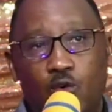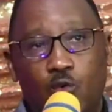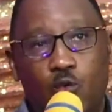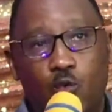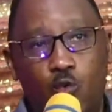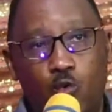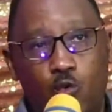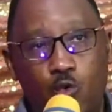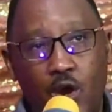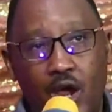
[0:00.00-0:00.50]

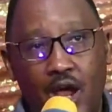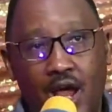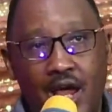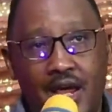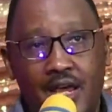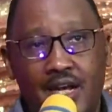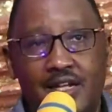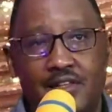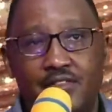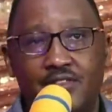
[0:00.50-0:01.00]

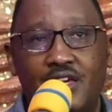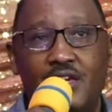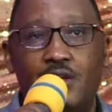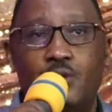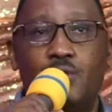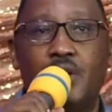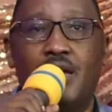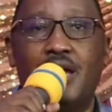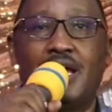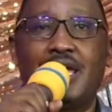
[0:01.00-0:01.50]
While
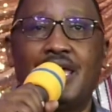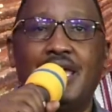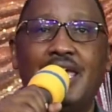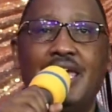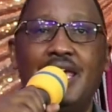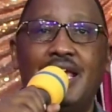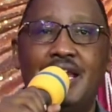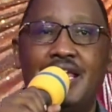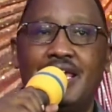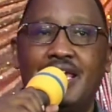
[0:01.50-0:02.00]
they were
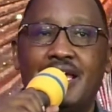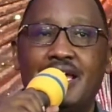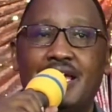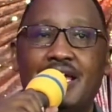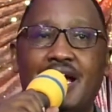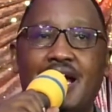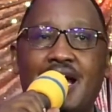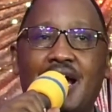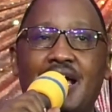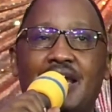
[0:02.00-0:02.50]

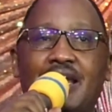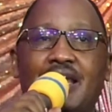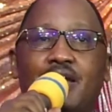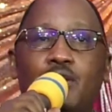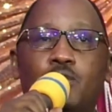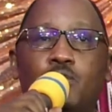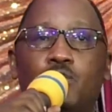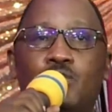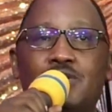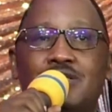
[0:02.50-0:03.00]
killing and
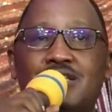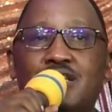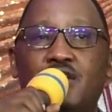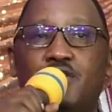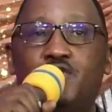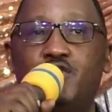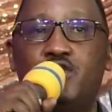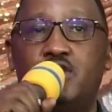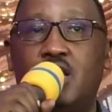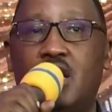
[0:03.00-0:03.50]
I was
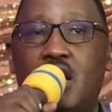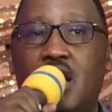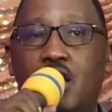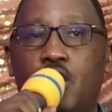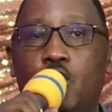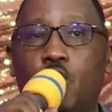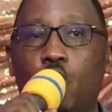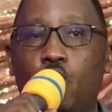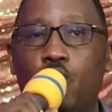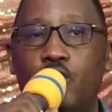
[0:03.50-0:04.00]
left
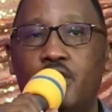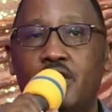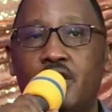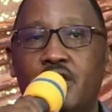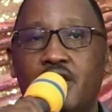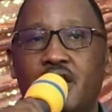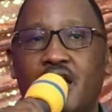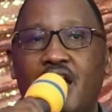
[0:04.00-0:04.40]
alone,